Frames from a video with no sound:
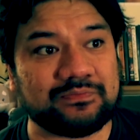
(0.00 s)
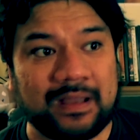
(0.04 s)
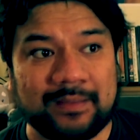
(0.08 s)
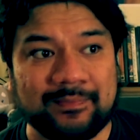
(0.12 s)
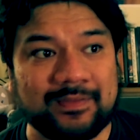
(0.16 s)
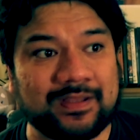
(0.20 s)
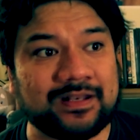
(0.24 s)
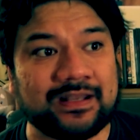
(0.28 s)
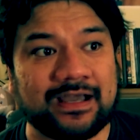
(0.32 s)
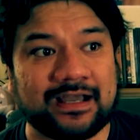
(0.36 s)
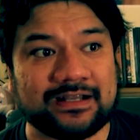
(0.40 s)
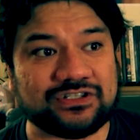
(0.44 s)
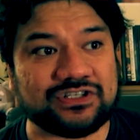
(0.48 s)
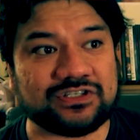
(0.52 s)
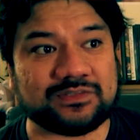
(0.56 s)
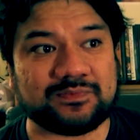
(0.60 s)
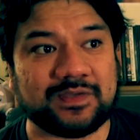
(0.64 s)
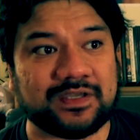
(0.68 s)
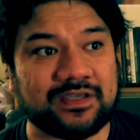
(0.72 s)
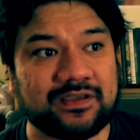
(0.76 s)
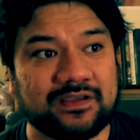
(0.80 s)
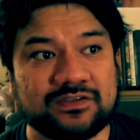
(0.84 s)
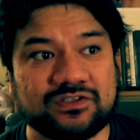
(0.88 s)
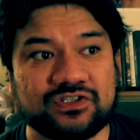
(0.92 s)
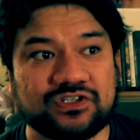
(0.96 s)
I mean, not just
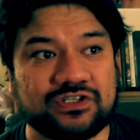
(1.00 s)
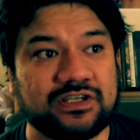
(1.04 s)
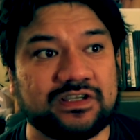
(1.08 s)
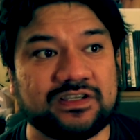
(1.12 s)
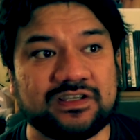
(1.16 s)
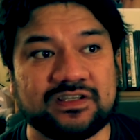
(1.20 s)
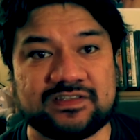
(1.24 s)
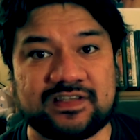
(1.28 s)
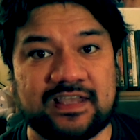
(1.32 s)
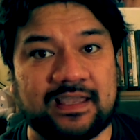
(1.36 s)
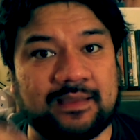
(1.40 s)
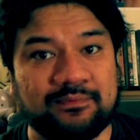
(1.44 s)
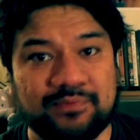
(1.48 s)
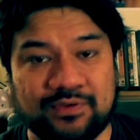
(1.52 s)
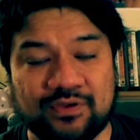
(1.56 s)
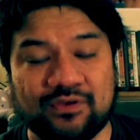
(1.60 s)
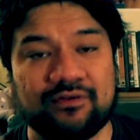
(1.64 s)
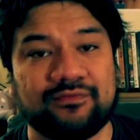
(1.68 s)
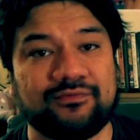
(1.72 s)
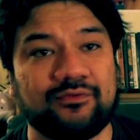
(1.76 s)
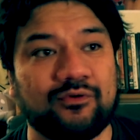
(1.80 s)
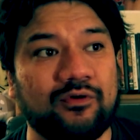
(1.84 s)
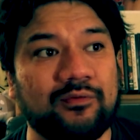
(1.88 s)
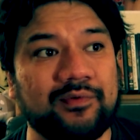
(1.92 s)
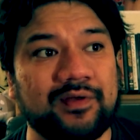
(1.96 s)
because she is a
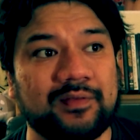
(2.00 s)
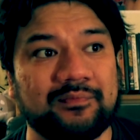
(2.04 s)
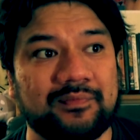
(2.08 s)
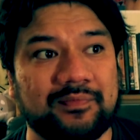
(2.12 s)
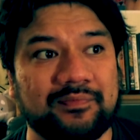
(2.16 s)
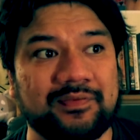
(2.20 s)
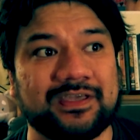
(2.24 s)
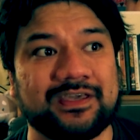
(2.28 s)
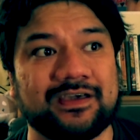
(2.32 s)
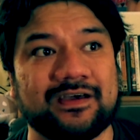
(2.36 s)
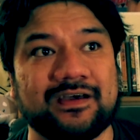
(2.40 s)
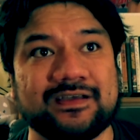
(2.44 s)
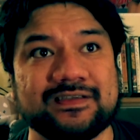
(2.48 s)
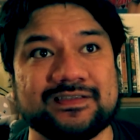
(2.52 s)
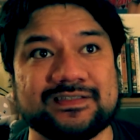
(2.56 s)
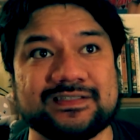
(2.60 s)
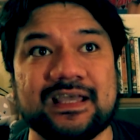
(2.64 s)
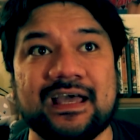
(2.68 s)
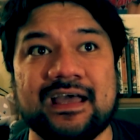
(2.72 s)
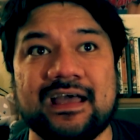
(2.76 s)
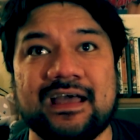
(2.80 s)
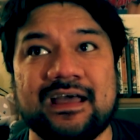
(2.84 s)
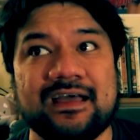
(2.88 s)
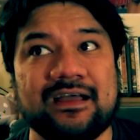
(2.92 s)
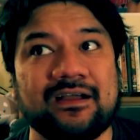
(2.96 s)
beautiful woman, because
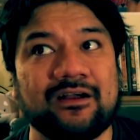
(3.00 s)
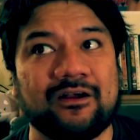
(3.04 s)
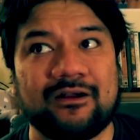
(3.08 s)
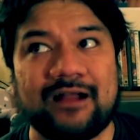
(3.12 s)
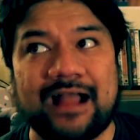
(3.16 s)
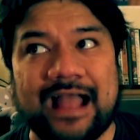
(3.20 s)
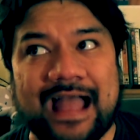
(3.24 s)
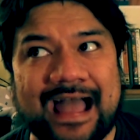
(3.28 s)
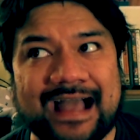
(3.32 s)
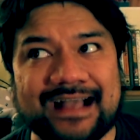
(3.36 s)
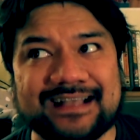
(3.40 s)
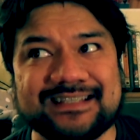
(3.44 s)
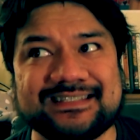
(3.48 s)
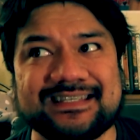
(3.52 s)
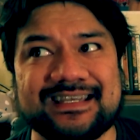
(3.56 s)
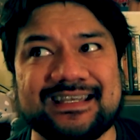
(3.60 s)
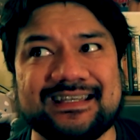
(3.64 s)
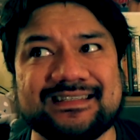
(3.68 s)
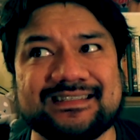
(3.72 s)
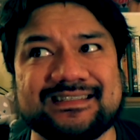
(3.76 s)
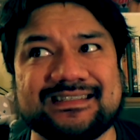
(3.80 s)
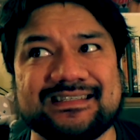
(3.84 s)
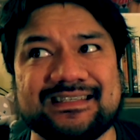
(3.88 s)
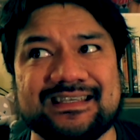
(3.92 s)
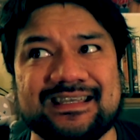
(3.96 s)
her
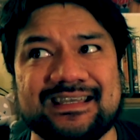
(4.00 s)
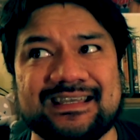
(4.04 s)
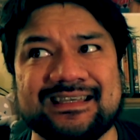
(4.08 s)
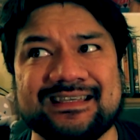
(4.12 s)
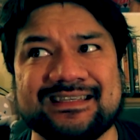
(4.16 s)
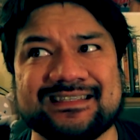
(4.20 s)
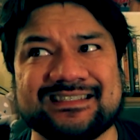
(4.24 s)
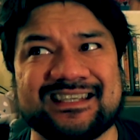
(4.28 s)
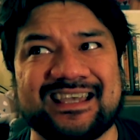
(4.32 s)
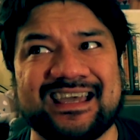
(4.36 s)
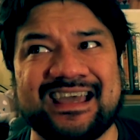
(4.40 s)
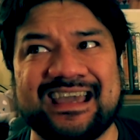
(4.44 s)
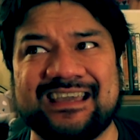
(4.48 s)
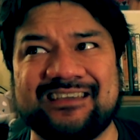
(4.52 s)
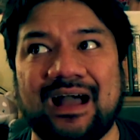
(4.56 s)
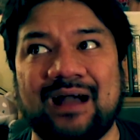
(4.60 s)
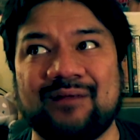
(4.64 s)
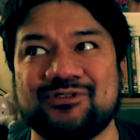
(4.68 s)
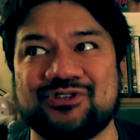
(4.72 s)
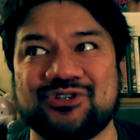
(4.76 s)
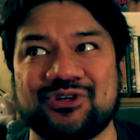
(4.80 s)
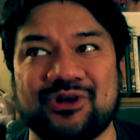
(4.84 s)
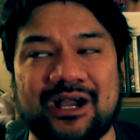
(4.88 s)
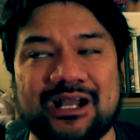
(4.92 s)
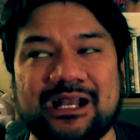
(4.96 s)
accent is like,
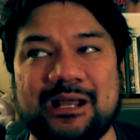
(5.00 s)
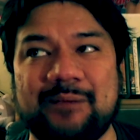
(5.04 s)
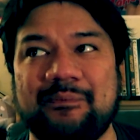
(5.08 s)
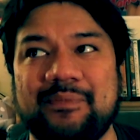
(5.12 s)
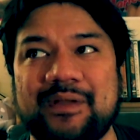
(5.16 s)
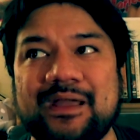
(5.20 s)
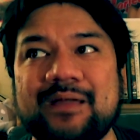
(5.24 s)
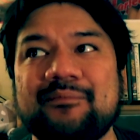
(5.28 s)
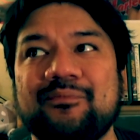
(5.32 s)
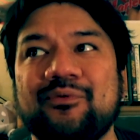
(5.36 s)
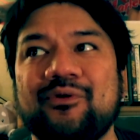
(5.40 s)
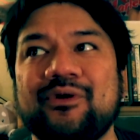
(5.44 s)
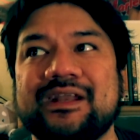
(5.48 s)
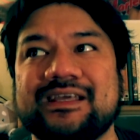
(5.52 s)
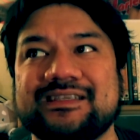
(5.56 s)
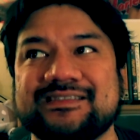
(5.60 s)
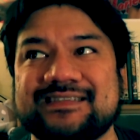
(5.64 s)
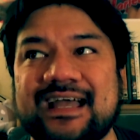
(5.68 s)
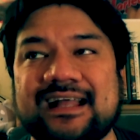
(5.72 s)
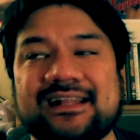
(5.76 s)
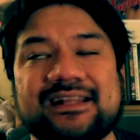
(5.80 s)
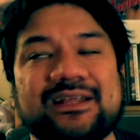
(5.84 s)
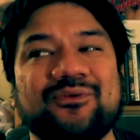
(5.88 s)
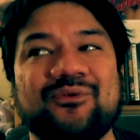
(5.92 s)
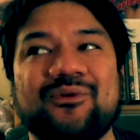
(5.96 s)
I'm trying to pinpoint
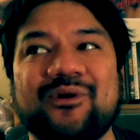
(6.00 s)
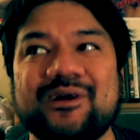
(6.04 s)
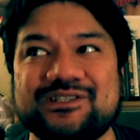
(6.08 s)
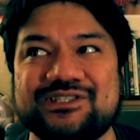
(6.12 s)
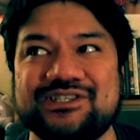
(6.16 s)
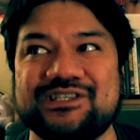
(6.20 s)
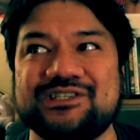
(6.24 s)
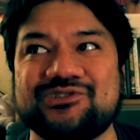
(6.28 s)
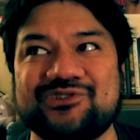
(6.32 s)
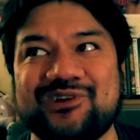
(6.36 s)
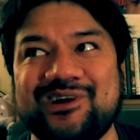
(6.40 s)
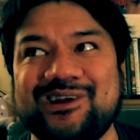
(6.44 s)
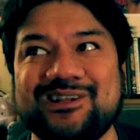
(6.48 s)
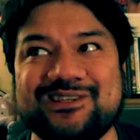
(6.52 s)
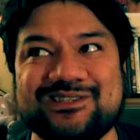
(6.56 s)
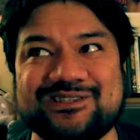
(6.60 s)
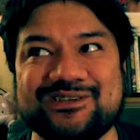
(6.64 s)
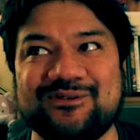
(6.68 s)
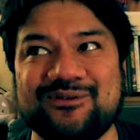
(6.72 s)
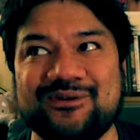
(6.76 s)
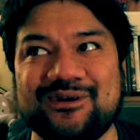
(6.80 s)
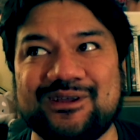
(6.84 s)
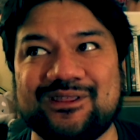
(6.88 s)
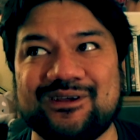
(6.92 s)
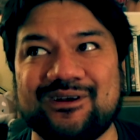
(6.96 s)
exactly what she's trying to
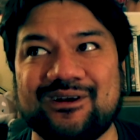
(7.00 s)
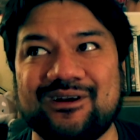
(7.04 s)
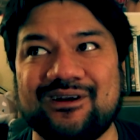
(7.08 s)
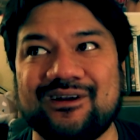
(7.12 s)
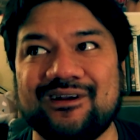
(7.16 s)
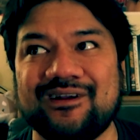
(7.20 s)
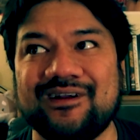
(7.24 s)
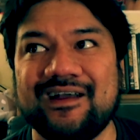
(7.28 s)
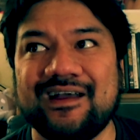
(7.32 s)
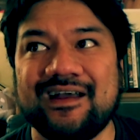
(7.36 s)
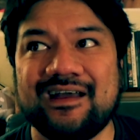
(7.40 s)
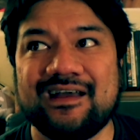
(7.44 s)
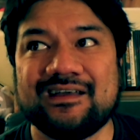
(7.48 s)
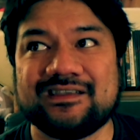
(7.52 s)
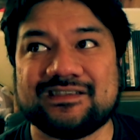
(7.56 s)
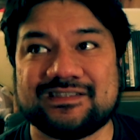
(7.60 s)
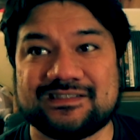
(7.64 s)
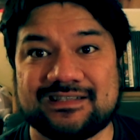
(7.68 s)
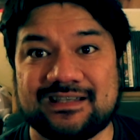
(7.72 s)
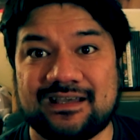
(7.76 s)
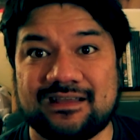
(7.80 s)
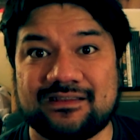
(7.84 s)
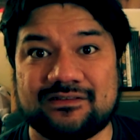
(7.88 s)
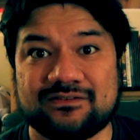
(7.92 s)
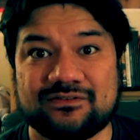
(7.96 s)
do with her
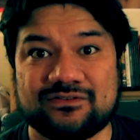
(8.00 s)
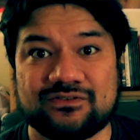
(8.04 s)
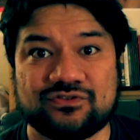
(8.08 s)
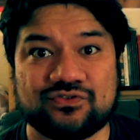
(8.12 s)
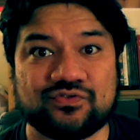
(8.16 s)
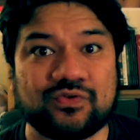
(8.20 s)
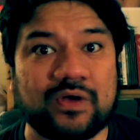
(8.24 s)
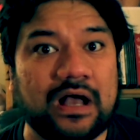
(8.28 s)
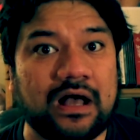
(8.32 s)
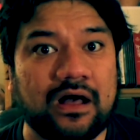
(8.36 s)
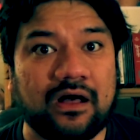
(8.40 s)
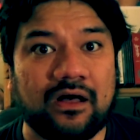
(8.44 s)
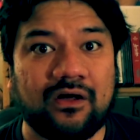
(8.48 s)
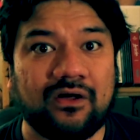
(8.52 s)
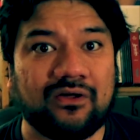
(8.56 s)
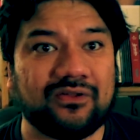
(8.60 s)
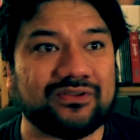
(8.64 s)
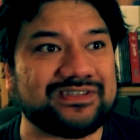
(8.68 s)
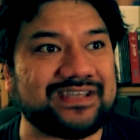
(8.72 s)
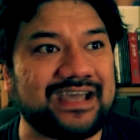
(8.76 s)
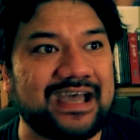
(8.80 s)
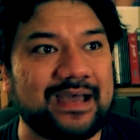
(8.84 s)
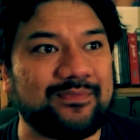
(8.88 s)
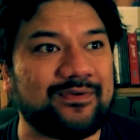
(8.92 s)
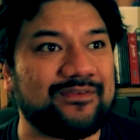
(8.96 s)
southern drawl
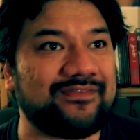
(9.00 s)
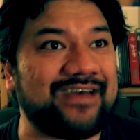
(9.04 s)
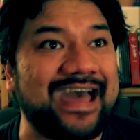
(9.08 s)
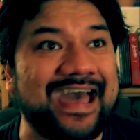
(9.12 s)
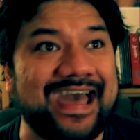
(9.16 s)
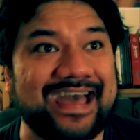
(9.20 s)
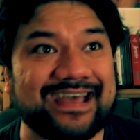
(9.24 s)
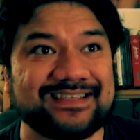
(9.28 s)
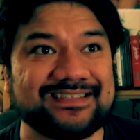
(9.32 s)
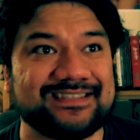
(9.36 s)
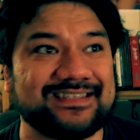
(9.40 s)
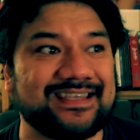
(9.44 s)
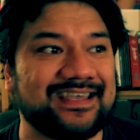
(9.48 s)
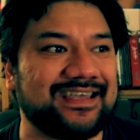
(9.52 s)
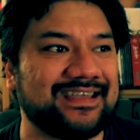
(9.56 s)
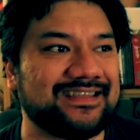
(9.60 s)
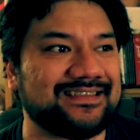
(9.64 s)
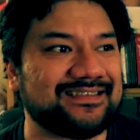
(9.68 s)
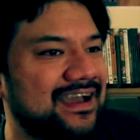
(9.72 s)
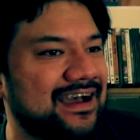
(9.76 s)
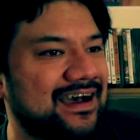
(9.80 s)
type of accent.